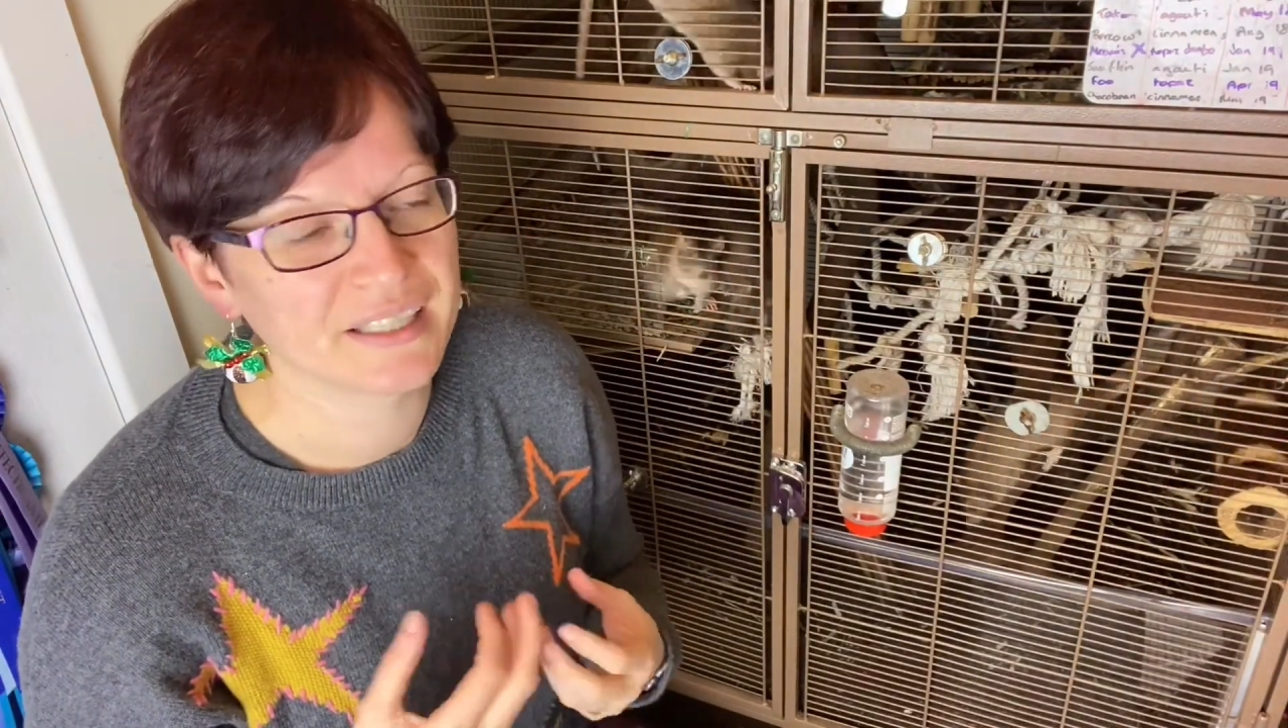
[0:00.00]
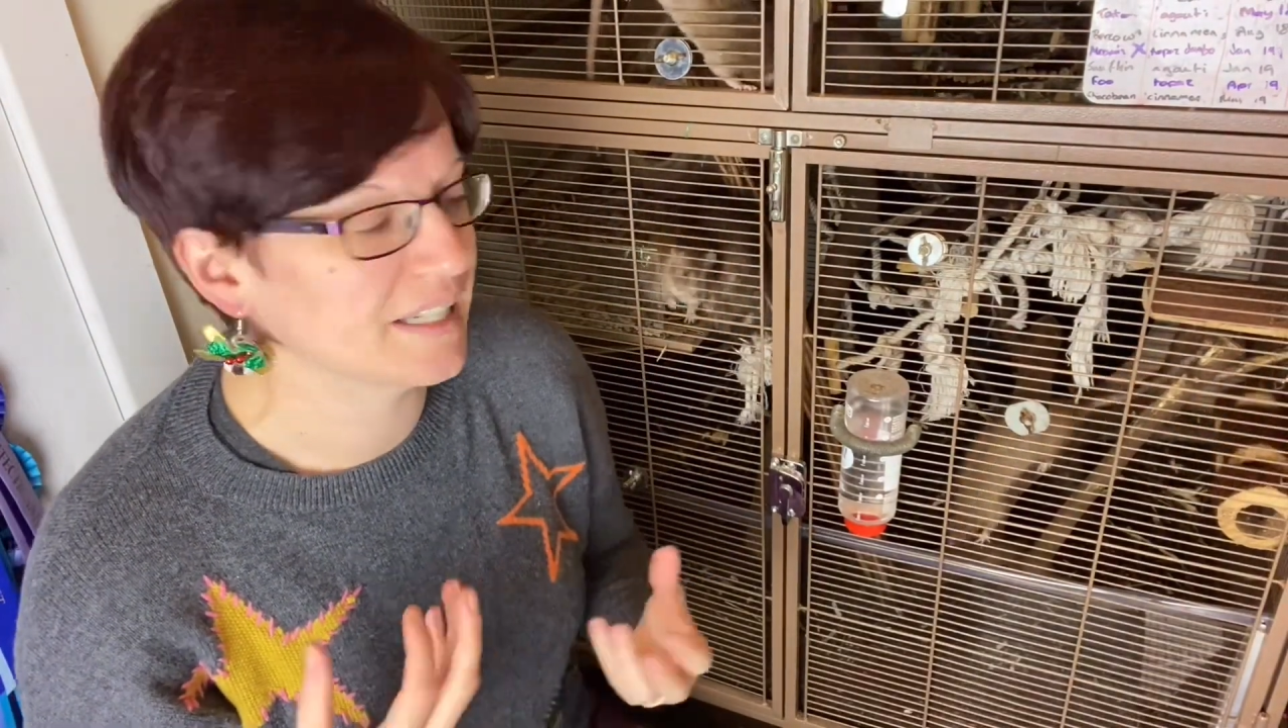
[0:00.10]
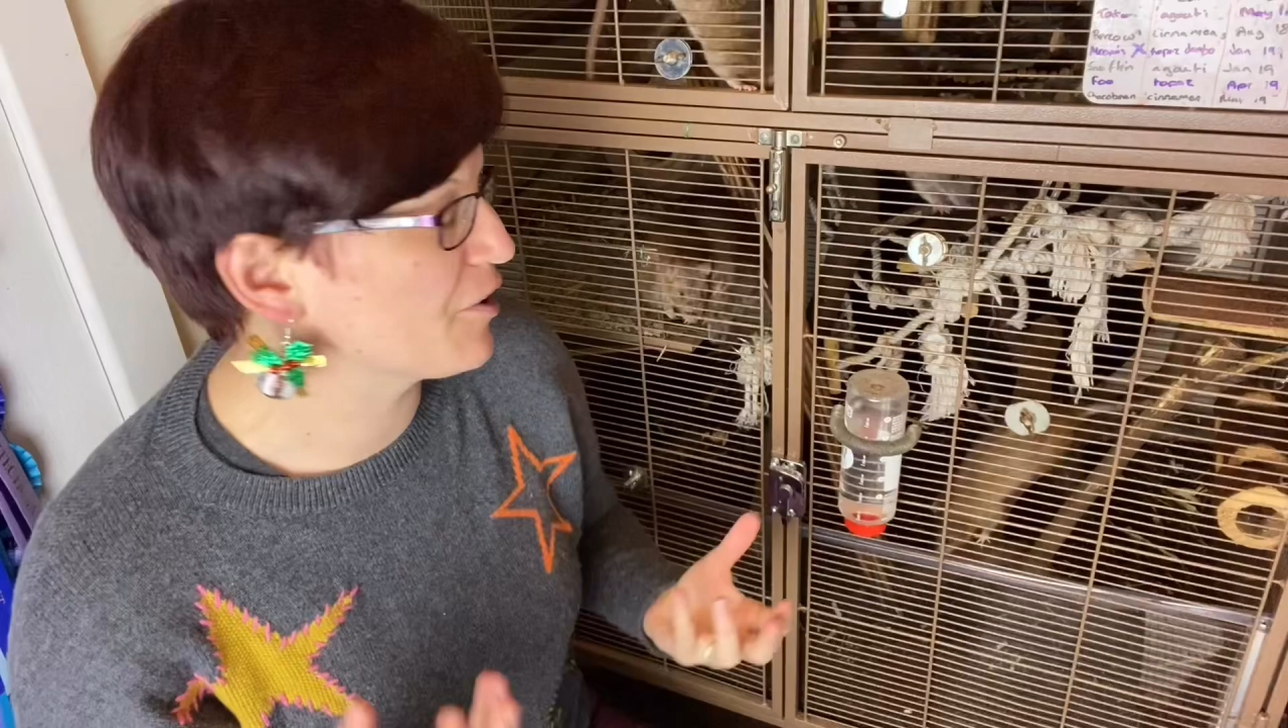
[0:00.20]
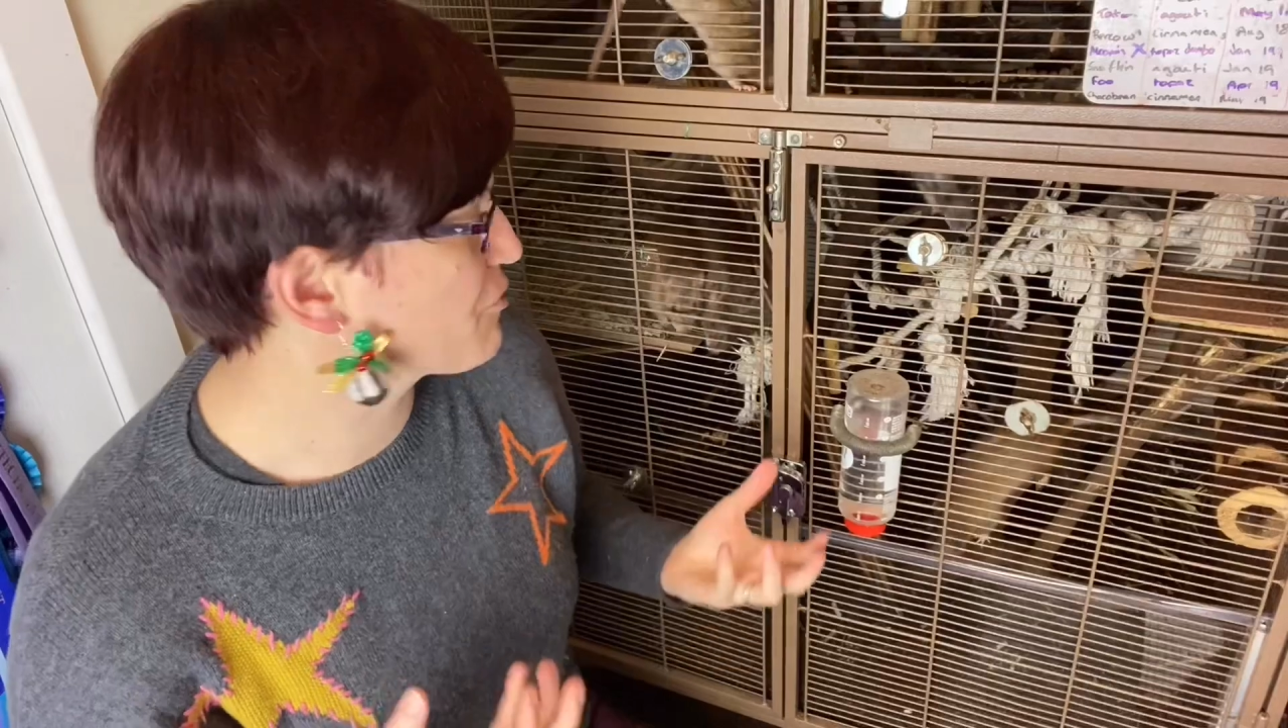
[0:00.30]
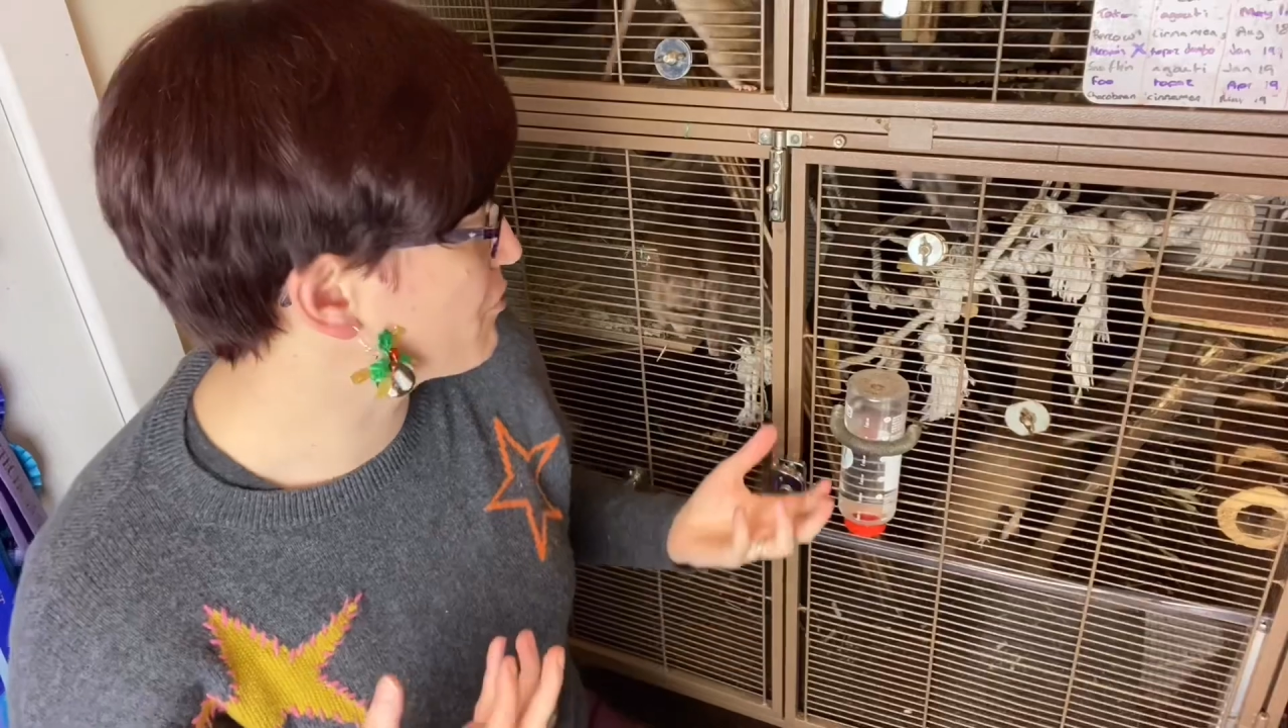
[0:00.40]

natural